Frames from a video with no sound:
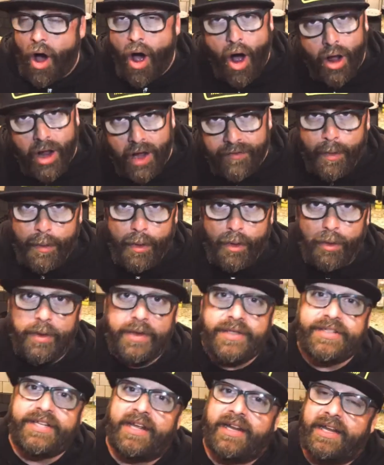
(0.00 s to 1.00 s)
All of them are
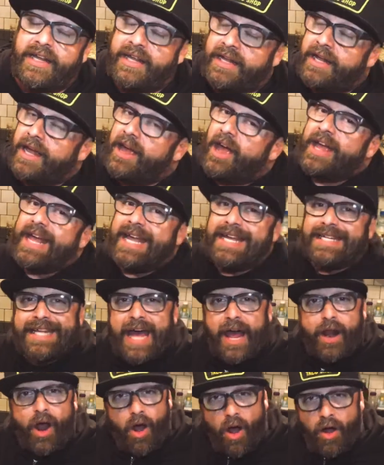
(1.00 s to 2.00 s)
with Titty. He's
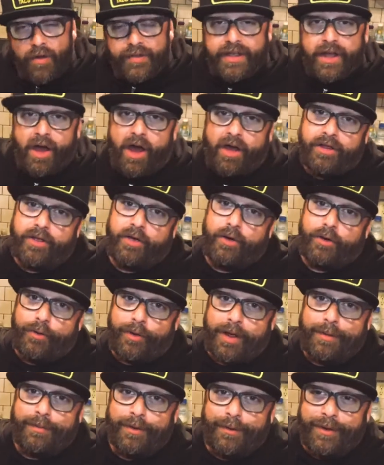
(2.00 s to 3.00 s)
got all the audio
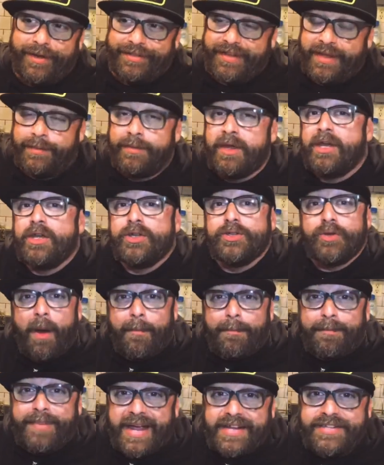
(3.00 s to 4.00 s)
equipment with him. So
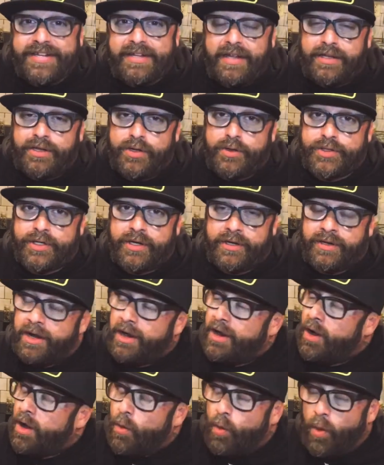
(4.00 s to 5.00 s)
I'm basically using
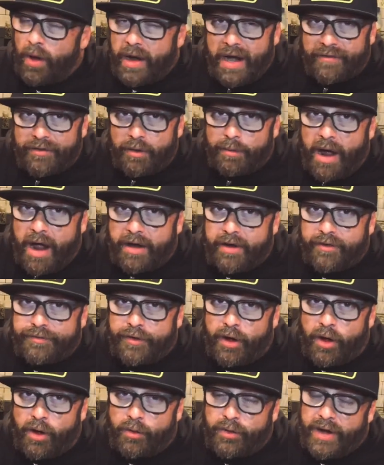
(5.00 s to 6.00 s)
whatever
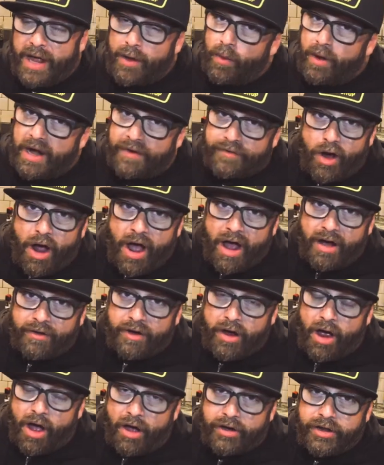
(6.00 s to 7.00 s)
microphone and whatever
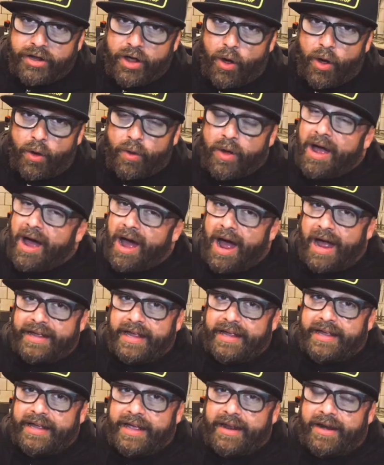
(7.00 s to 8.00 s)
audio I
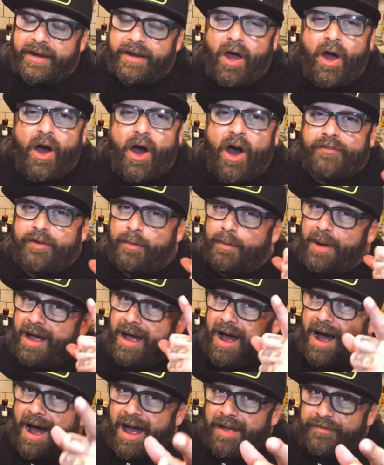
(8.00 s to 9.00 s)
can get off of
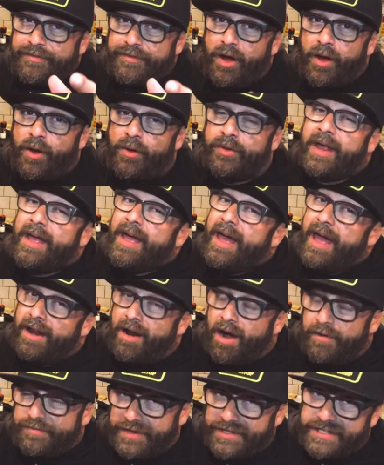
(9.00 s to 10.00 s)
my iPhone
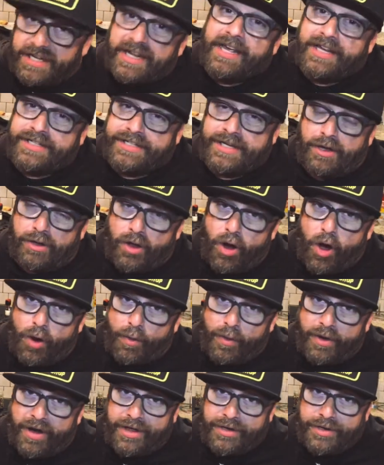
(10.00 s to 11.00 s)
and off the
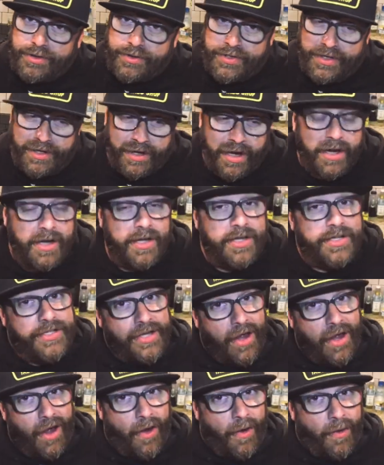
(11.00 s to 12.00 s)
DSLR when I use it.
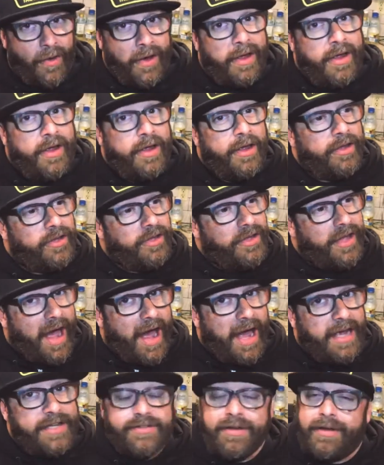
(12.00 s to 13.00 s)
So, you
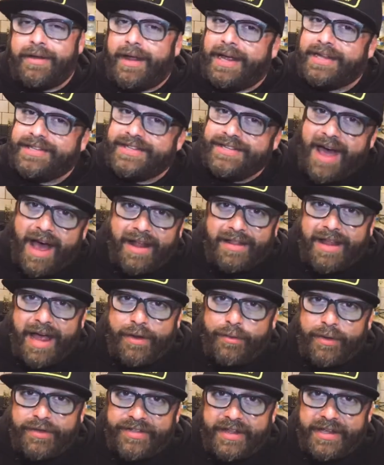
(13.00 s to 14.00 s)
guys, it's not
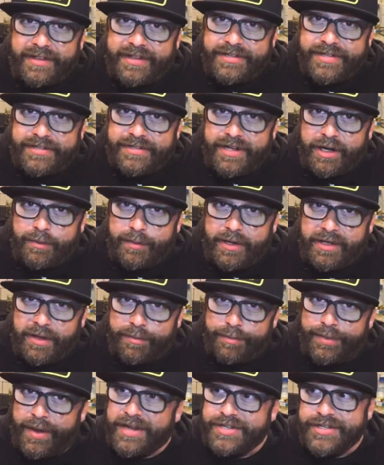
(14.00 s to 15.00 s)
like we think this is gonna be
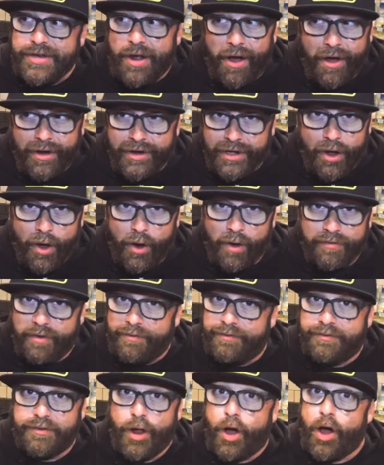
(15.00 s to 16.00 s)
the best audio of a
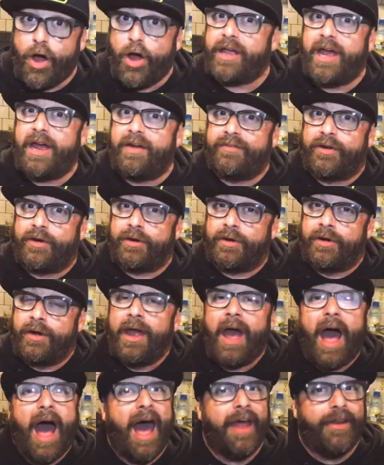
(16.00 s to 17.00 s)
vlog ever.
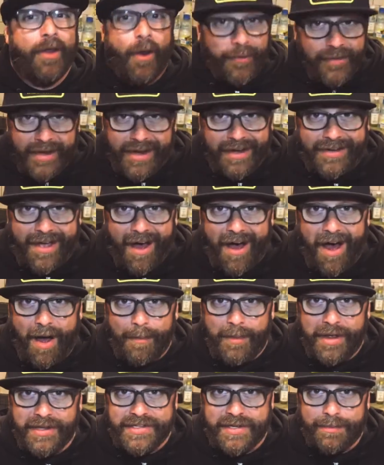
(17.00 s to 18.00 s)
I don't need
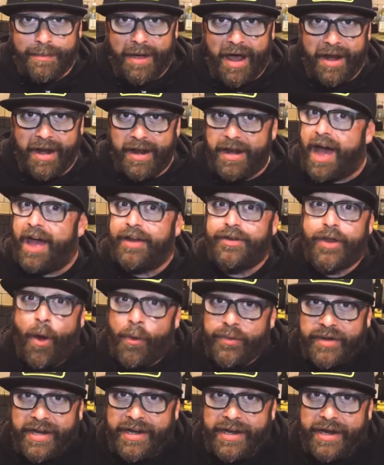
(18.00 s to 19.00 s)
comments about it. I
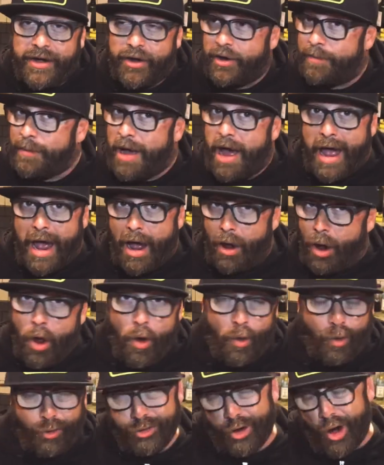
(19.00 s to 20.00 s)
don't need hearing about how,
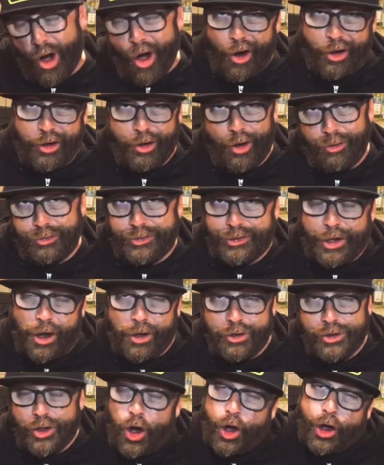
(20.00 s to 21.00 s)
well, your audio
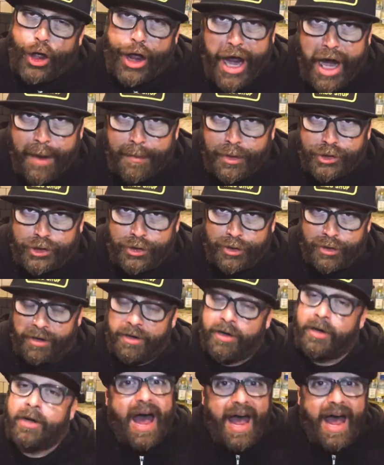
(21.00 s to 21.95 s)
sounds all amateur.